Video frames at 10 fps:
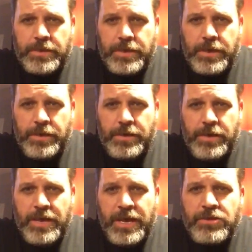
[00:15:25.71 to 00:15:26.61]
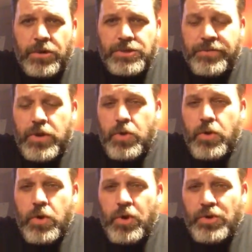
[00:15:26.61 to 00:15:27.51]
Okay? And those of
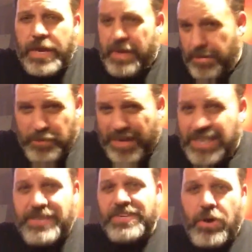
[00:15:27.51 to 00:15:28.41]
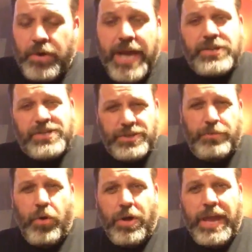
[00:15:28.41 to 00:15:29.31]
you who say, yeah, it's because of his own actions,
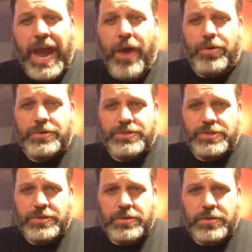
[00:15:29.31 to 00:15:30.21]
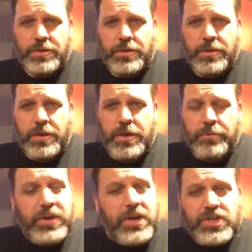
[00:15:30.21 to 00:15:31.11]
you're moral cowards.
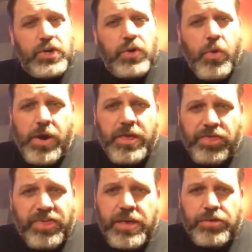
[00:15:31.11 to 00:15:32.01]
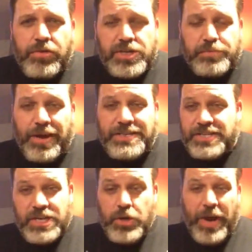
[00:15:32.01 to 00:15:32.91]
Because you don't want to think through this
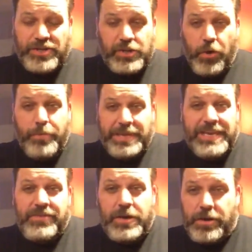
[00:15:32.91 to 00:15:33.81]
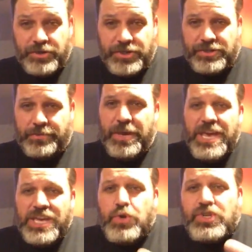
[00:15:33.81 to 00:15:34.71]
process, and you actually don't believe in our system.
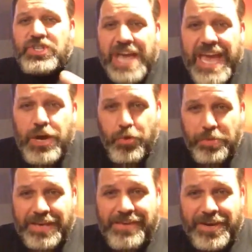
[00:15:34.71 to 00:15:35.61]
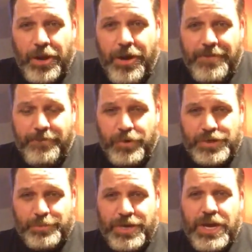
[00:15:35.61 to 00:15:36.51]
You say you believe in law
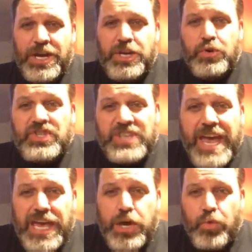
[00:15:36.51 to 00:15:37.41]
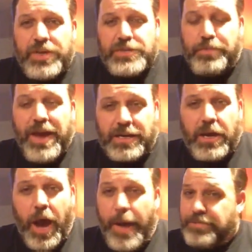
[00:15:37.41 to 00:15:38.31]
enforcement. You say you
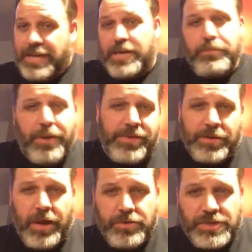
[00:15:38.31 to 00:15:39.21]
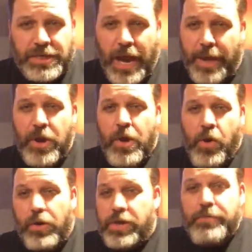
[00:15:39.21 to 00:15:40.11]
respect cops, like your brother-in-law who's a cop,
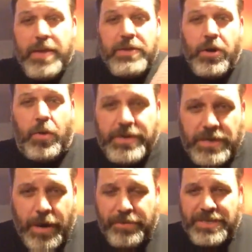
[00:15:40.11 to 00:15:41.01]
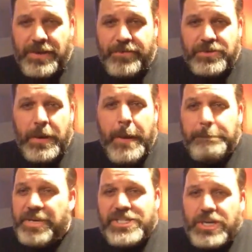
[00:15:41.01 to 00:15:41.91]
or maybe you're a retired police officer.
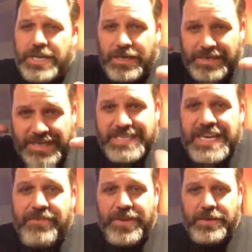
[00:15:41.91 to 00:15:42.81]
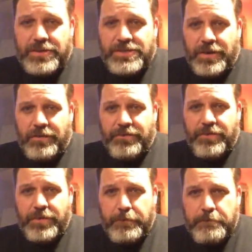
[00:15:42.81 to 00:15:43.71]
But you're deceiving yourself.